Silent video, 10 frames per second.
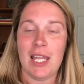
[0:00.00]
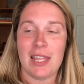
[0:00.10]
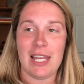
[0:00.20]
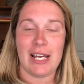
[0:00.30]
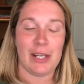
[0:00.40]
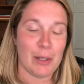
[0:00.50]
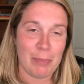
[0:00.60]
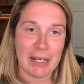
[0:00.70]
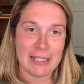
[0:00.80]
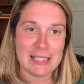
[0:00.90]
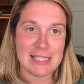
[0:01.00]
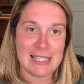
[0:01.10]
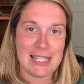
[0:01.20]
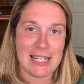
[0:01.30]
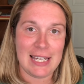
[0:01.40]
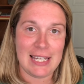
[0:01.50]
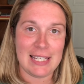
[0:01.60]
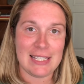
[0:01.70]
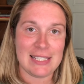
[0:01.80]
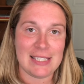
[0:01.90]
that your pregnancy
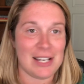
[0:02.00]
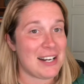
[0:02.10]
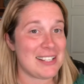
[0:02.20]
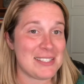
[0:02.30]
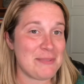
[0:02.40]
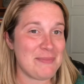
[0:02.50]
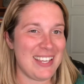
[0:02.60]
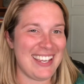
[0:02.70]
is awesome,